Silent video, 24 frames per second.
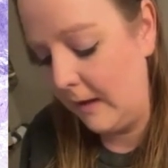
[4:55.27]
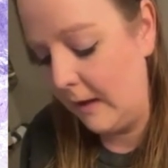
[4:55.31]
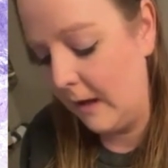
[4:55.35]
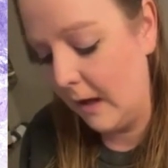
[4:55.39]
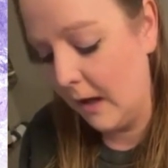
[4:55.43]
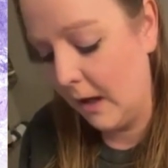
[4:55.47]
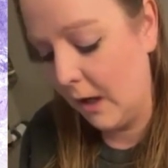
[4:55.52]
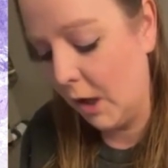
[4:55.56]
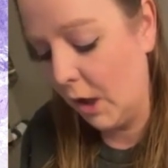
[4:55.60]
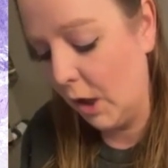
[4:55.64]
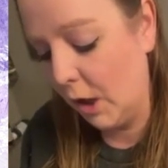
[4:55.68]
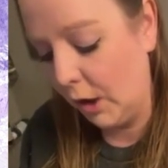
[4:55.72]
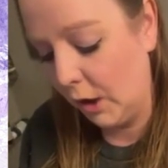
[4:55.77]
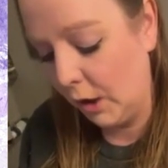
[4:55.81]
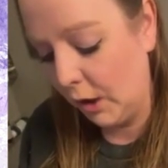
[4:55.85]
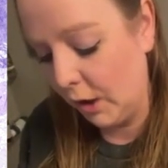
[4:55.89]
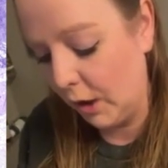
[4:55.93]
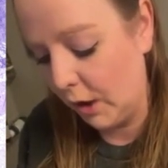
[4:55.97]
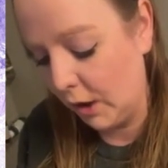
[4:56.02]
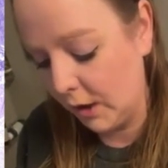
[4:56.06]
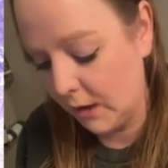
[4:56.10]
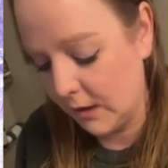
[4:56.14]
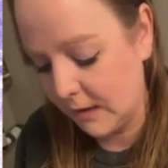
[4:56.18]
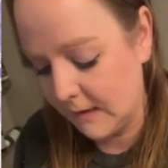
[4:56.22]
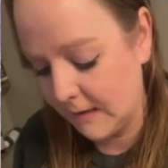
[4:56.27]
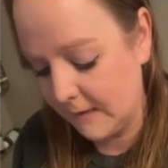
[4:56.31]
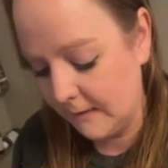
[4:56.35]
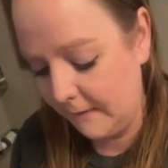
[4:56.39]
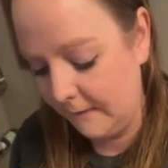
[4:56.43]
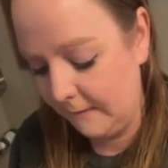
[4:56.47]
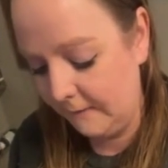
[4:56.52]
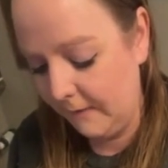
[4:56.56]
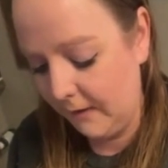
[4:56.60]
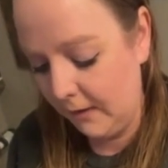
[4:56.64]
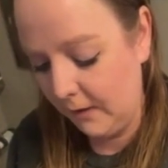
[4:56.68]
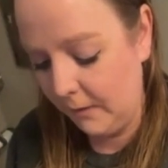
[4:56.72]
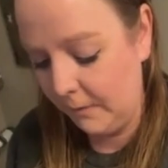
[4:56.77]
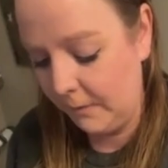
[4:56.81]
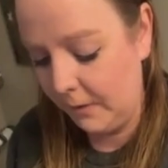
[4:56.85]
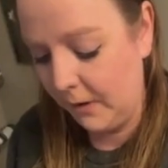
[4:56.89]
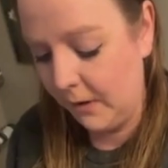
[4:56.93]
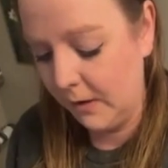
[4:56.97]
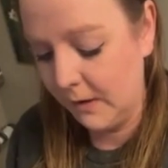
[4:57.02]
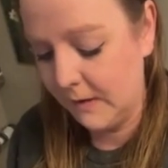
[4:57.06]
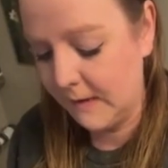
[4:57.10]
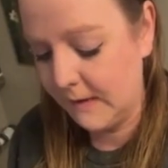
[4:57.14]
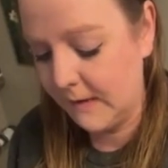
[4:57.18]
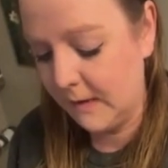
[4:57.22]
the Clarksville
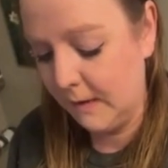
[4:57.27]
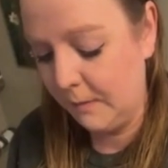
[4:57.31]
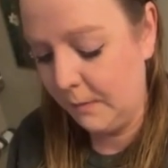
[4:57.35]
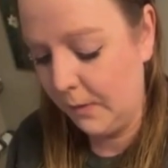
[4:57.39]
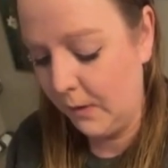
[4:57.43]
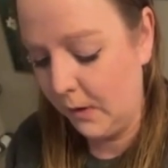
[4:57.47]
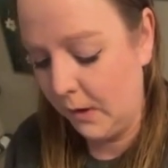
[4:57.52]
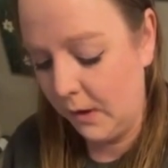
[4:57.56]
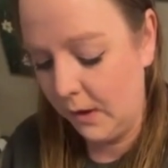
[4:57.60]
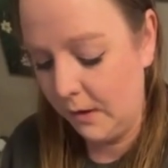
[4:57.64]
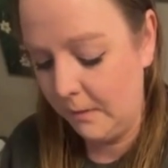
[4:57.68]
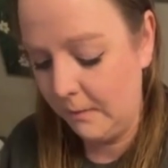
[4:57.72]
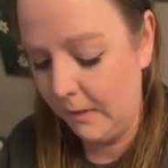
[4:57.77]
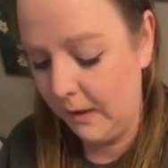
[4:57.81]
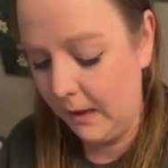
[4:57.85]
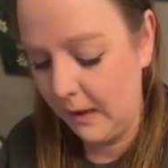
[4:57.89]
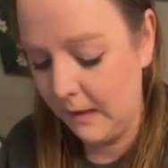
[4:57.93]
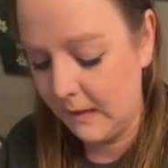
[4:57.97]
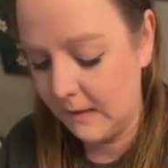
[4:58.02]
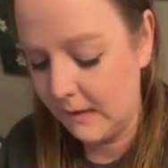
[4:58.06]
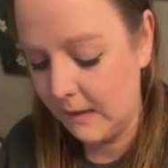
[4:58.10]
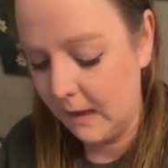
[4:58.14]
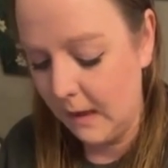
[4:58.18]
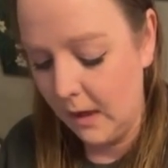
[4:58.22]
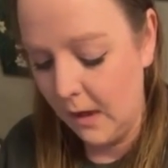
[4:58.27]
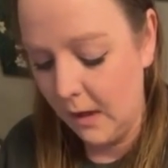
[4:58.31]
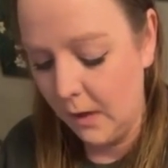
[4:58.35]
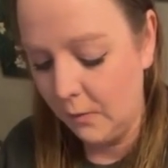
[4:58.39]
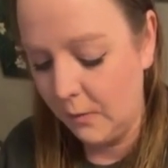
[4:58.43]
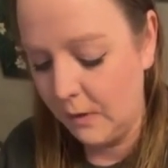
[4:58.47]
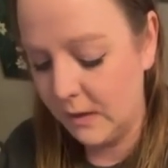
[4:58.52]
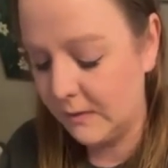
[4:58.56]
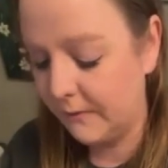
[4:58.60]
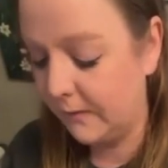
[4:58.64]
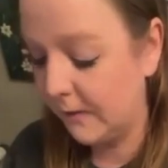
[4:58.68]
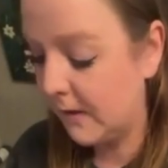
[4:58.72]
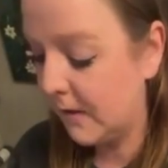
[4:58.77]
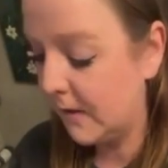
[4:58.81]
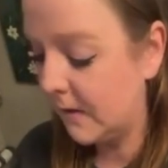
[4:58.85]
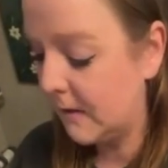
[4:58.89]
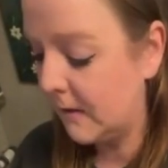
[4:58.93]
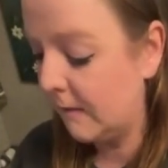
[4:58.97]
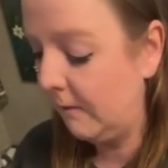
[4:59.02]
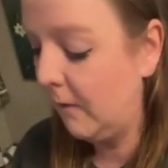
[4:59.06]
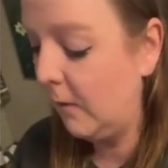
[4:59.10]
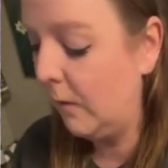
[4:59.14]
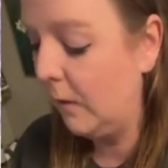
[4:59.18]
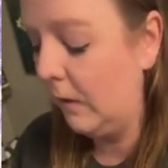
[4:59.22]
Parks Department which for
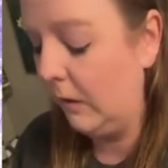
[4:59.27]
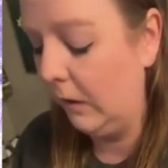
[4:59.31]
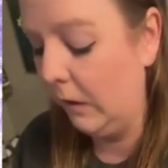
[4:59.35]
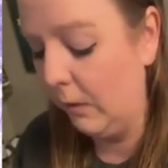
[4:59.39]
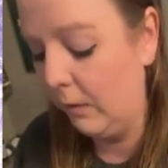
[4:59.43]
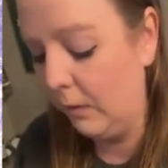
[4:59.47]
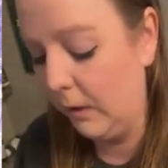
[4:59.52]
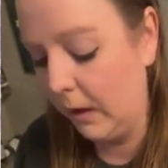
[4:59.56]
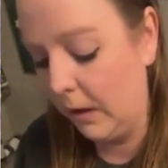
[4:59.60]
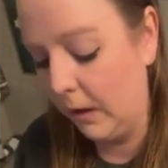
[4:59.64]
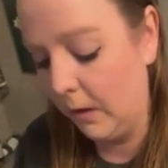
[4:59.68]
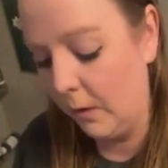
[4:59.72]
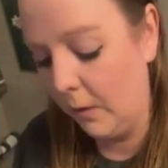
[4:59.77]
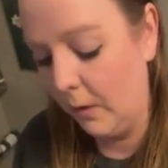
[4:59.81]
those of you who don't